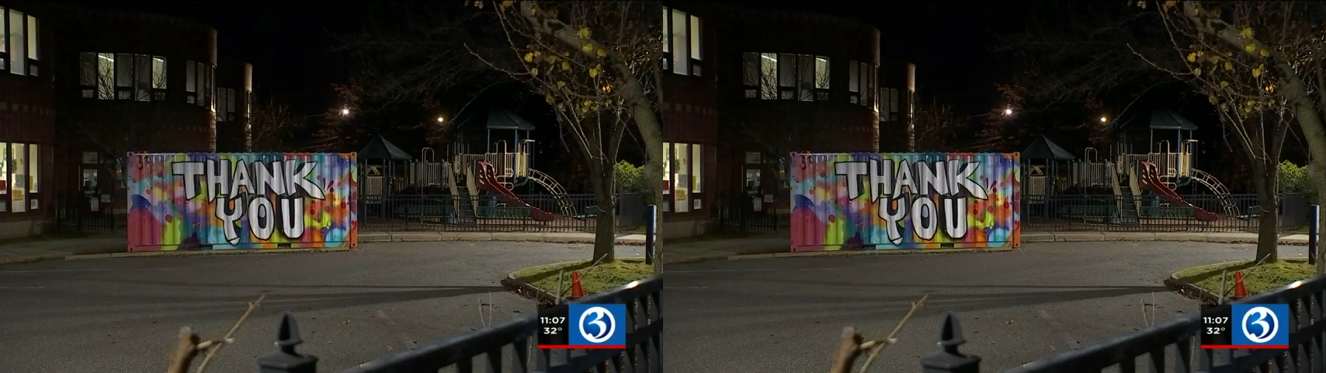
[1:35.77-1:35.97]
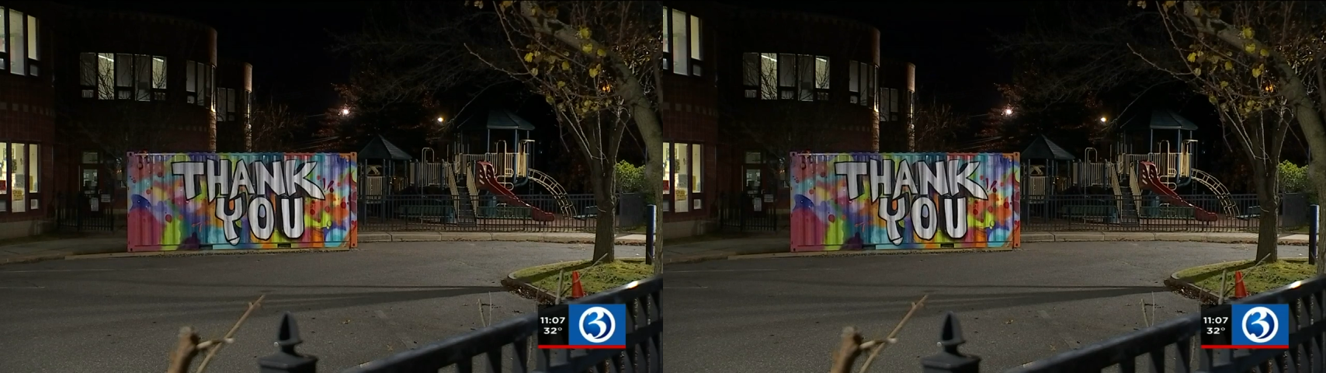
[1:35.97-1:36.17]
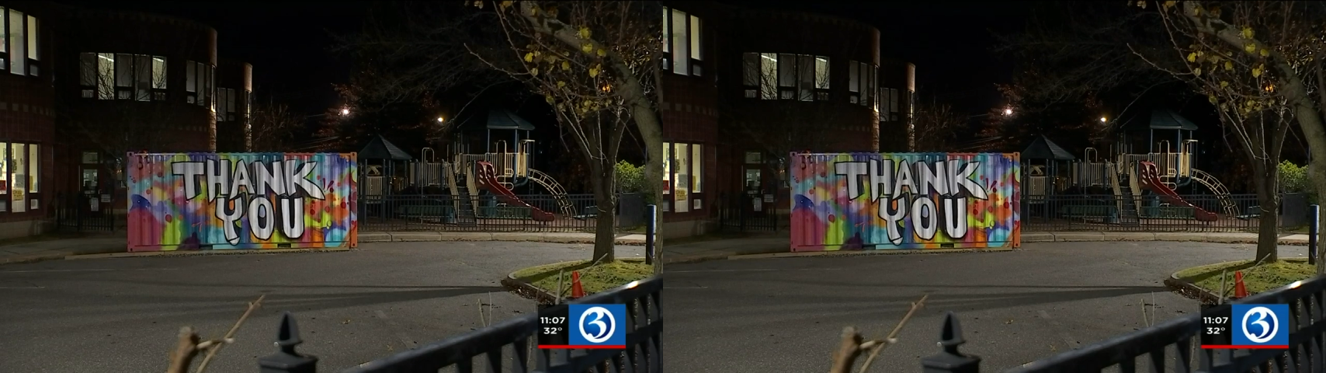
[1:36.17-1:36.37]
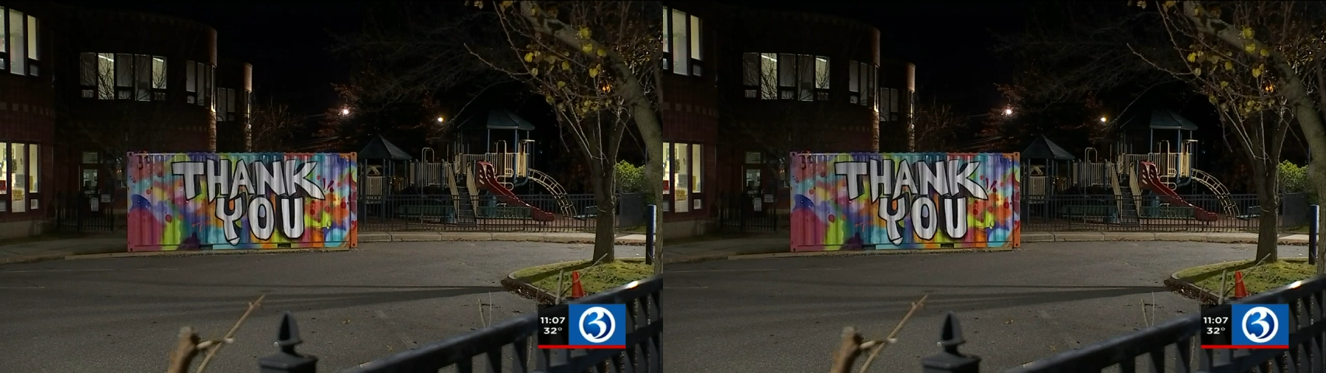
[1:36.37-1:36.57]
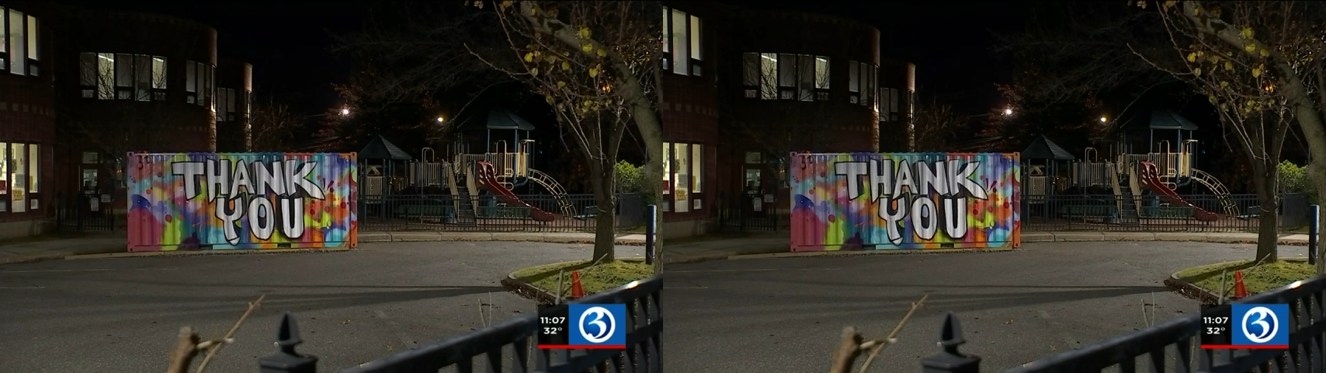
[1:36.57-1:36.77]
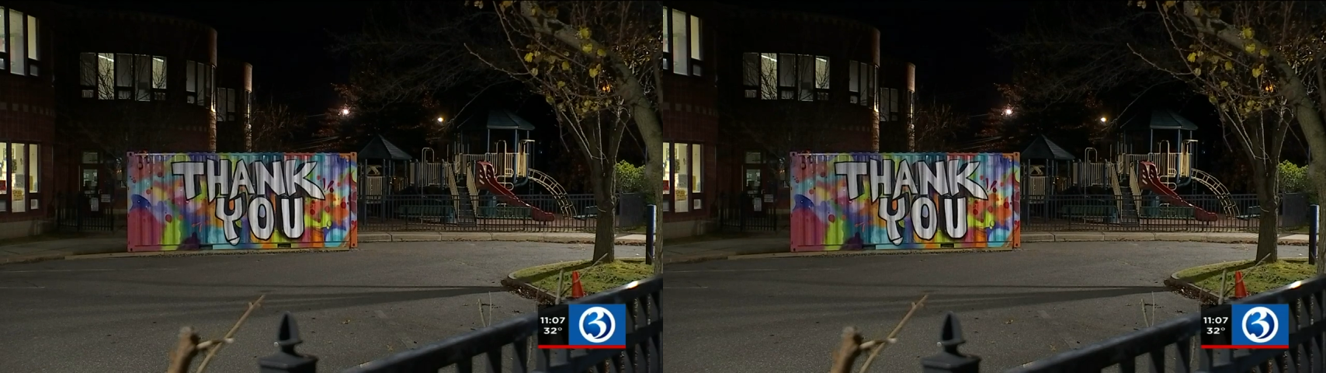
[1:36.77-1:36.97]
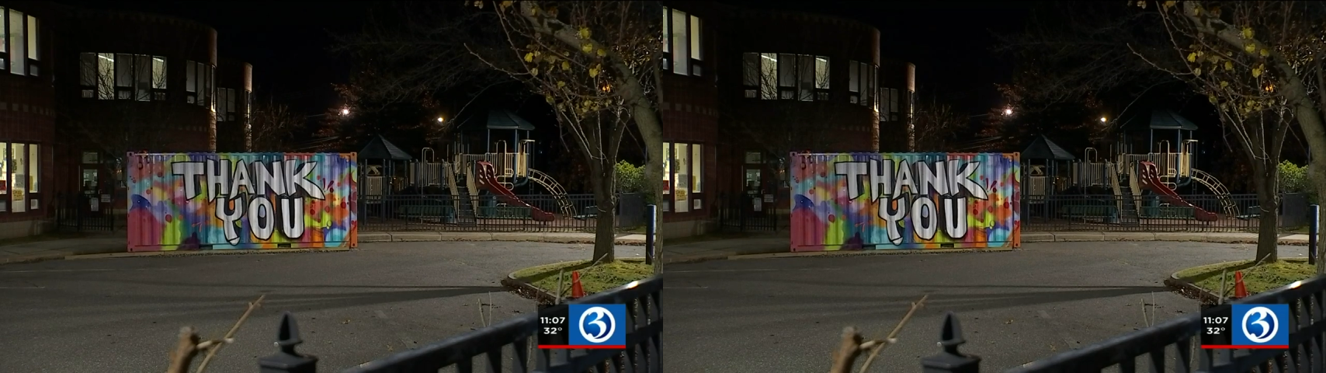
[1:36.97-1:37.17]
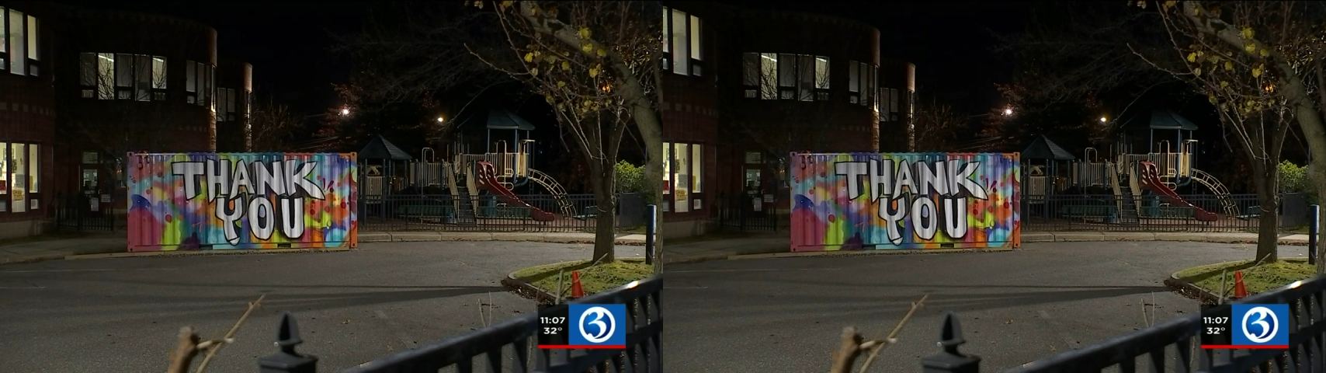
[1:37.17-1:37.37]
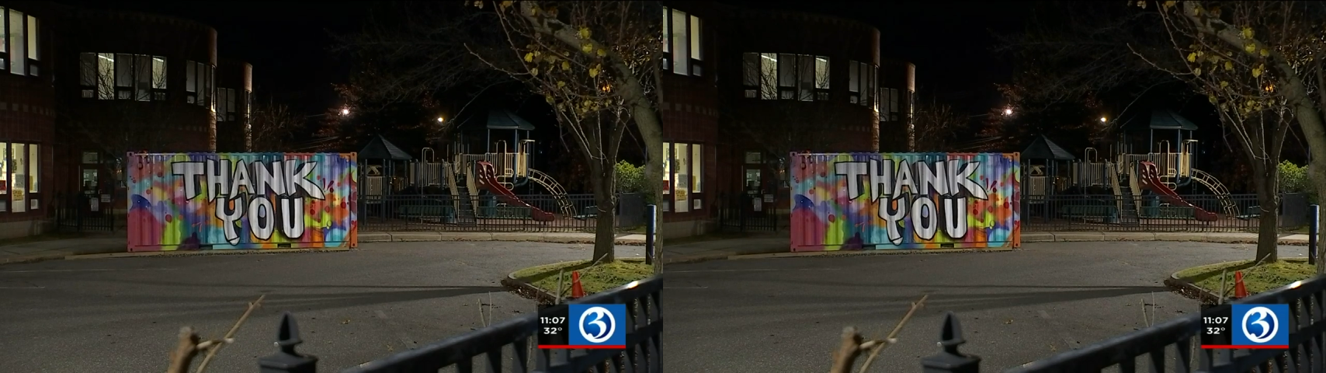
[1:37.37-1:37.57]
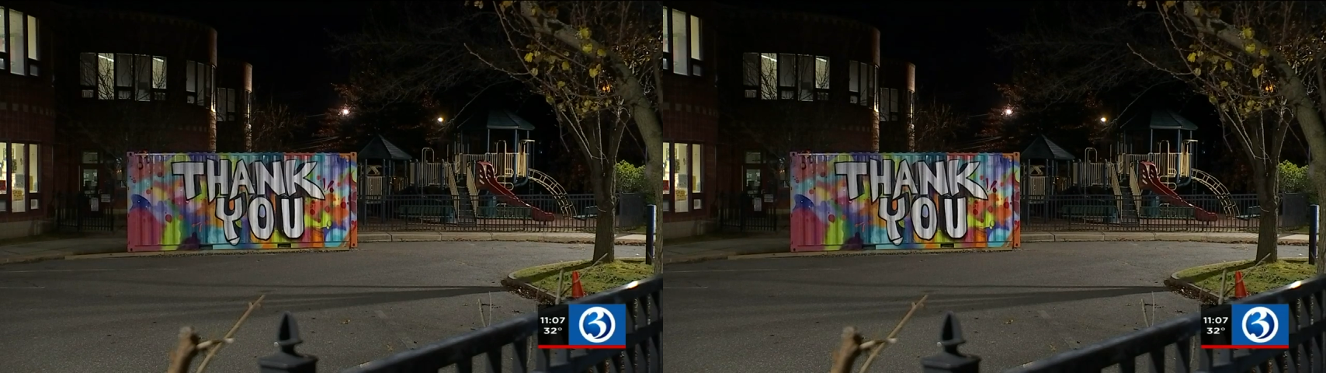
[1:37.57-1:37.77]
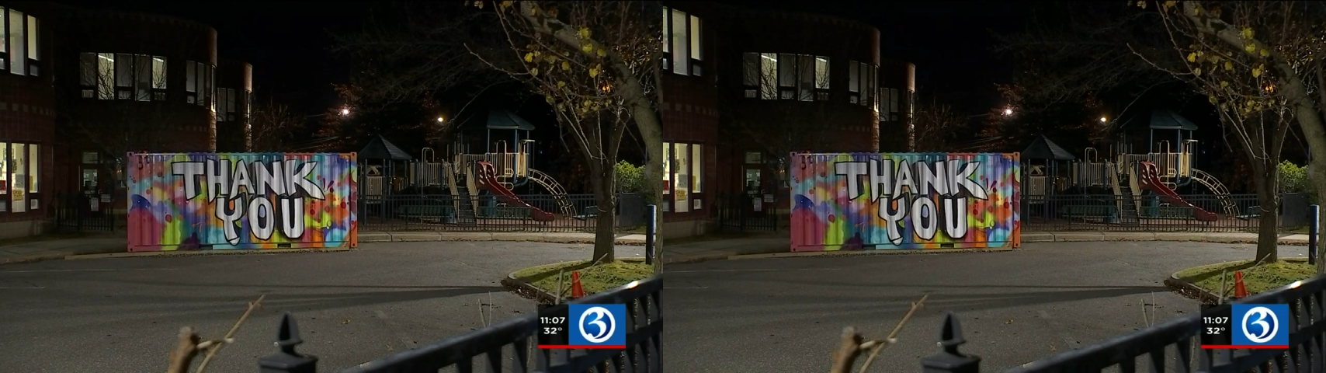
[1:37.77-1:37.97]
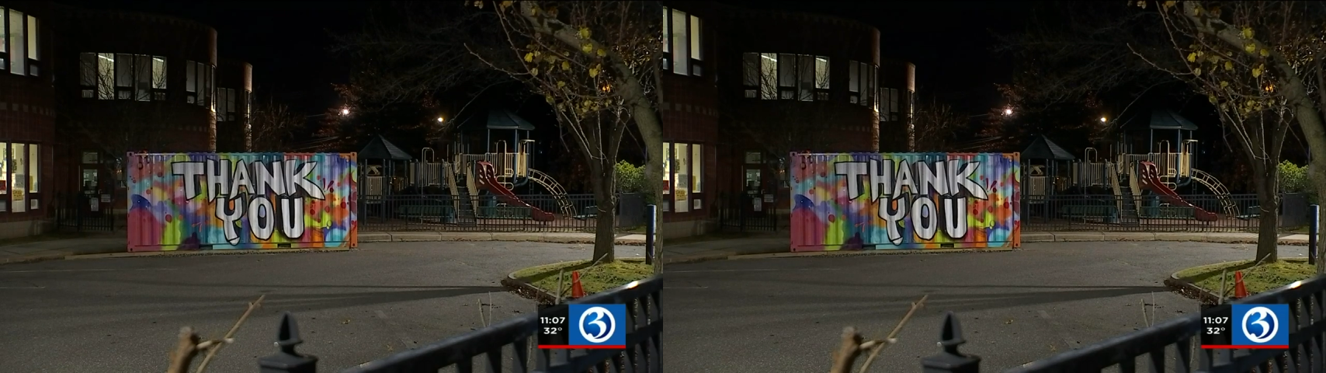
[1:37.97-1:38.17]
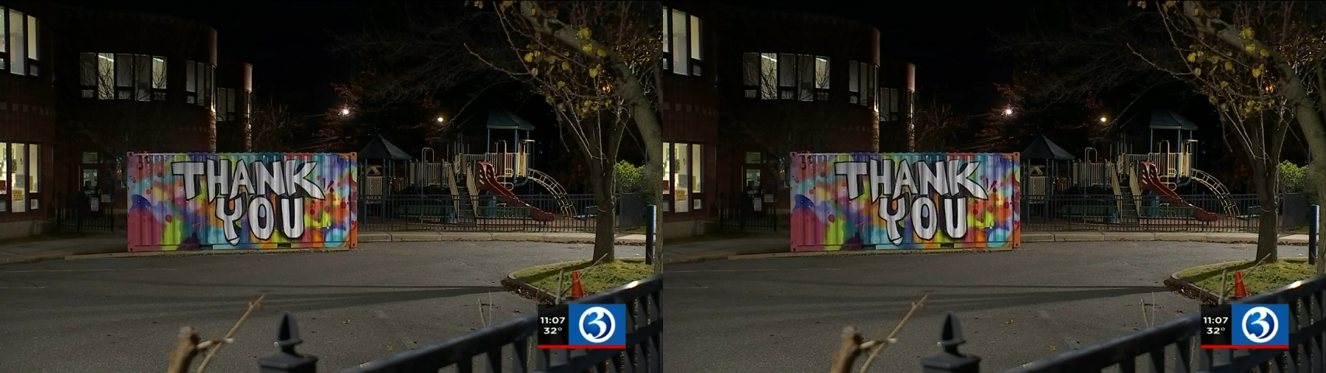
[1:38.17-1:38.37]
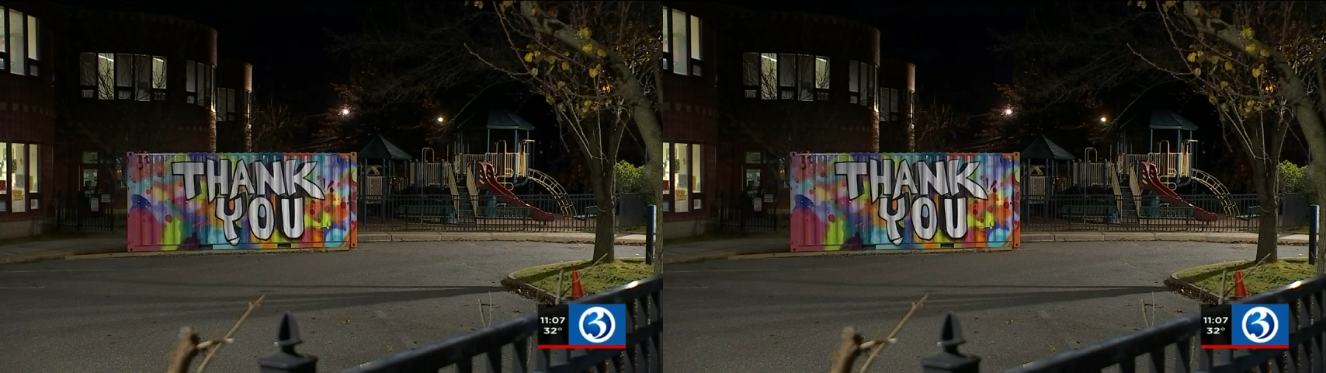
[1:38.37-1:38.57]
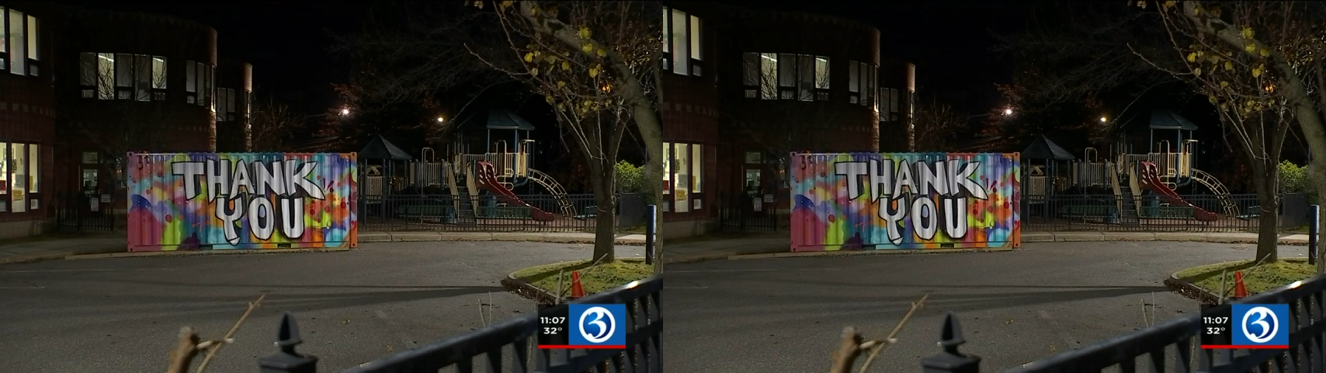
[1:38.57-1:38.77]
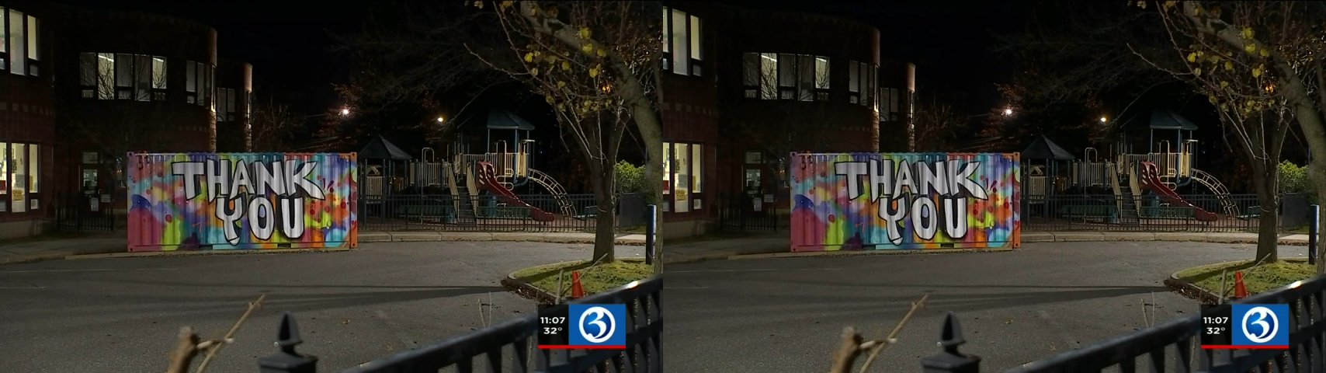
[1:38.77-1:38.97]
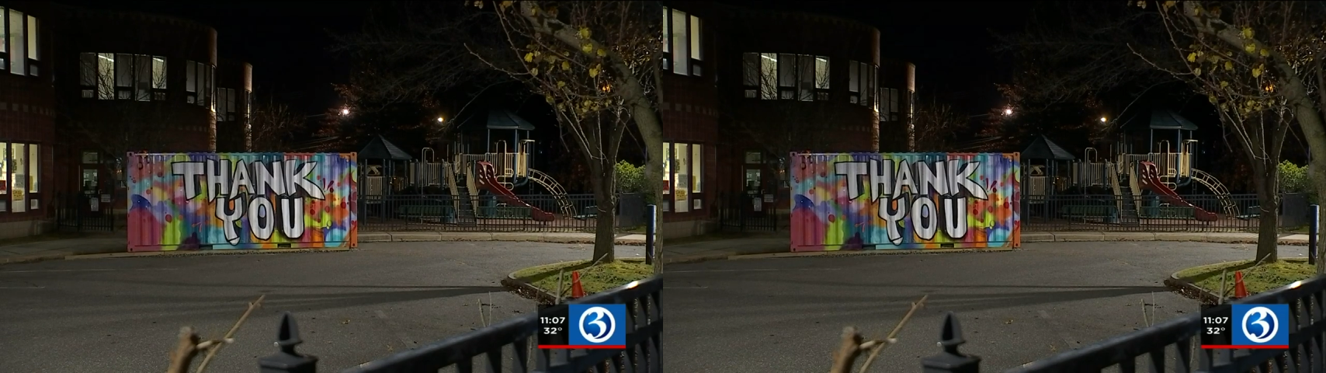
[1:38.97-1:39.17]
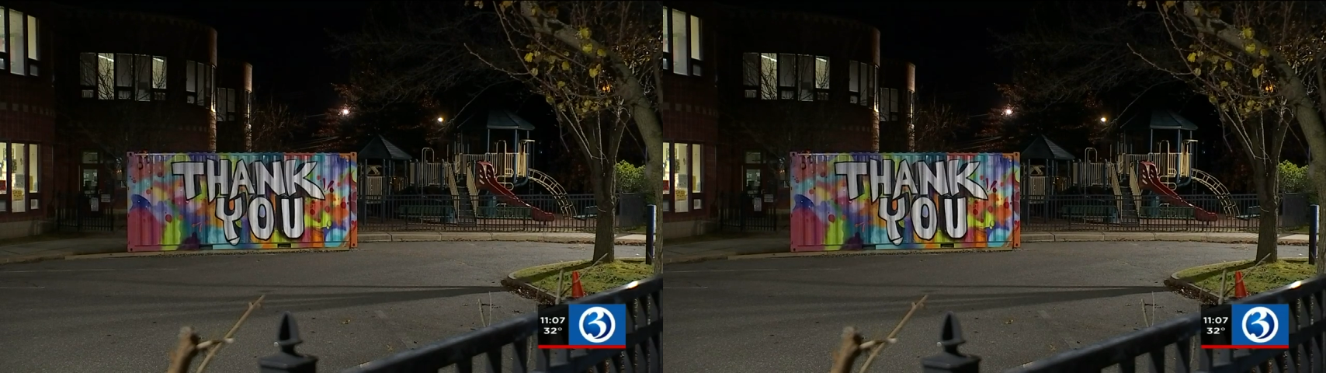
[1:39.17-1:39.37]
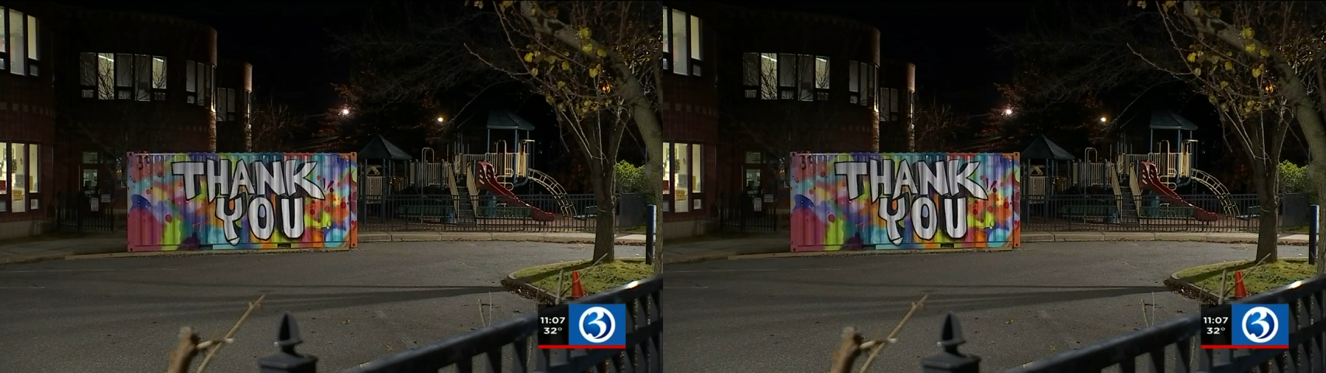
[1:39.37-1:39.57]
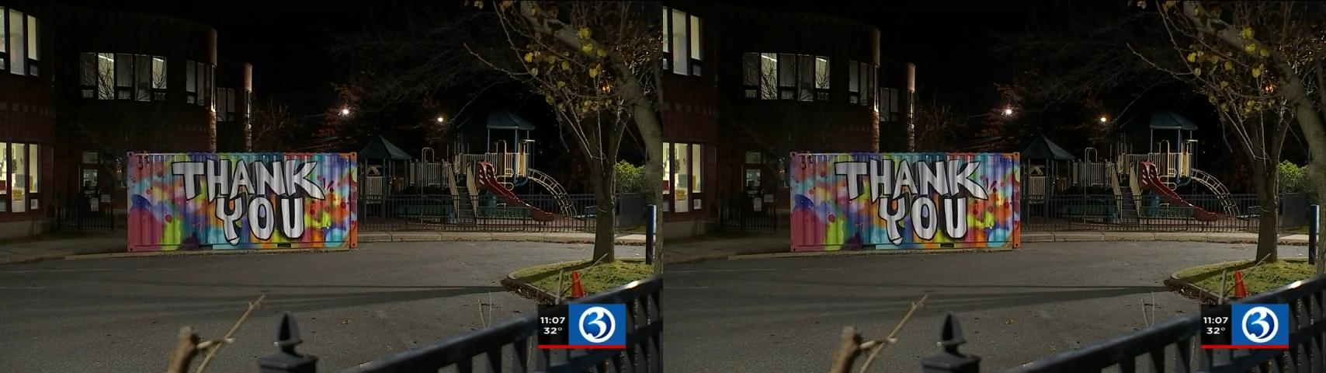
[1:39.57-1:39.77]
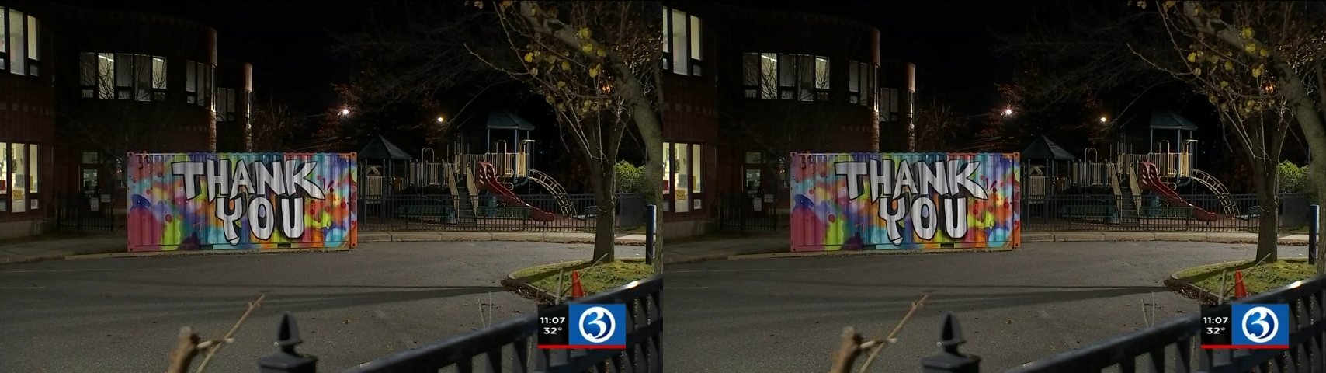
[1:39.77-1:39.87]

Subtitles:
(no speaker visible)